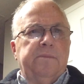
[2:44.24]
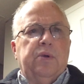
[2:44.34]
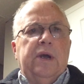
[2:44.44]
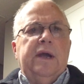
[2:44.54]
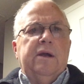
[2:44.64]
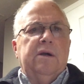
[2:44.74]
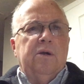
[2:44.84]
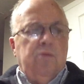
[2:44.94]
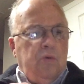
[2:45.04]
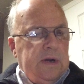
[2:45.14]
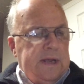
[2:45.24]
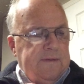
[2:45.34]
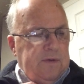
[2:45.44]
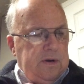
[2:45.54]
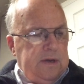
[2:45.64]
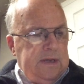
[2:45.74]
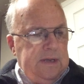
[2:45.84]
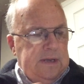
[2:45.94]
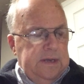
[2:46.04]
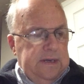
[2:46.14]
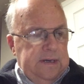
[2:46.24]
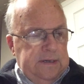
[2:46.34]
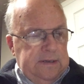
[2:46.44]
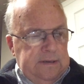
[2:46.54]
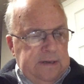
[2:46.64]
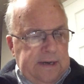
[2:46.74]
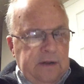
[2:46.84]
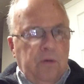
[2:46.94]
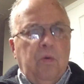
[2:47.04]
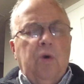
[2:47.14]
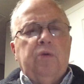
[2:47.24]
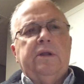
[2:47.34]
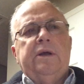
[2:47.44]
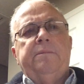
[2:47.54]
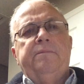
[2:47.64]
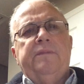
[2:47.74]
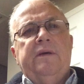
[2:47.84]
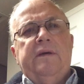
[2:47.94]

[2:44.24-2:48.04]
prayer or whatever. I don't want them